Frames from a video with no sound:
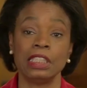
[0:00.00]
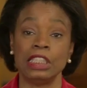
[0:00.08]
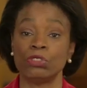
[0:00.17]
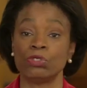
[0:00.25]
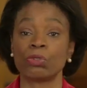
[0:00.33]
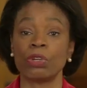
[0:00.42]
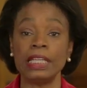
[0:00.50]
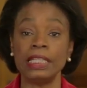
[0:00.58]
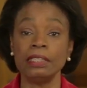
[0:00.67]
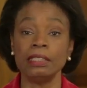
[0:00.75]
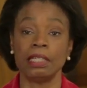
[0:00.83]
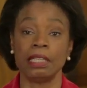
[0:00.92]
in
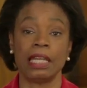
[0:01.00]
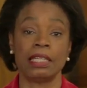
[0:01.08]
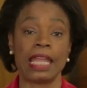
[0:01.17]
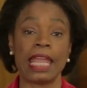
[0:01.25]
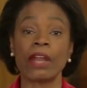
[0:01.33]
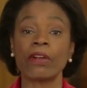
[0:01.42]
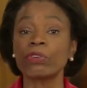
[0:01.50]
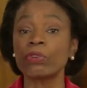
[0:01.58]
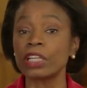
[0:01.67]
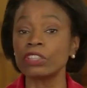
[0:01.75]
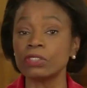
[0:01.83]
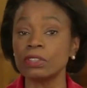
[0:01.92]
train and air
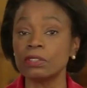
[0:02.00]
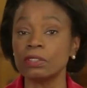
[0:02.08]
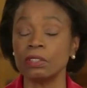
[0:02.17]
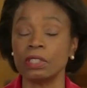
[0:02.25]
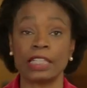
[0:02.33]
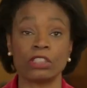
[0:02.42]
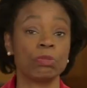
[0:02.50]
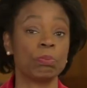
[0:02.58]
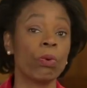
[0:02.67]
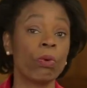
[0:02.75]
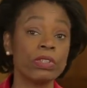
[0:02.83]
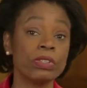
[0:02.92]
crashes, at
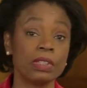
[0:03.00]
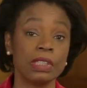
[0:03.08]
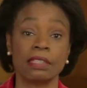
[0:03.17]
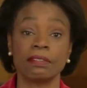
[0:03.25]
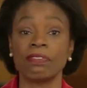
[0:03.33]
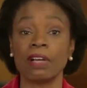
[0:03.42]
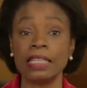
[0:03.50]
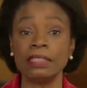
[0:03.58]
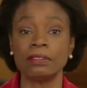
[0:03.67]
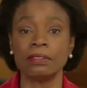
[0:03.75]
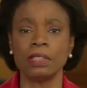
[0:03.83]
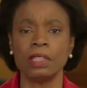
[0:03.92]
sport, in
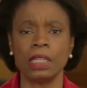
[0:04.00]
fights,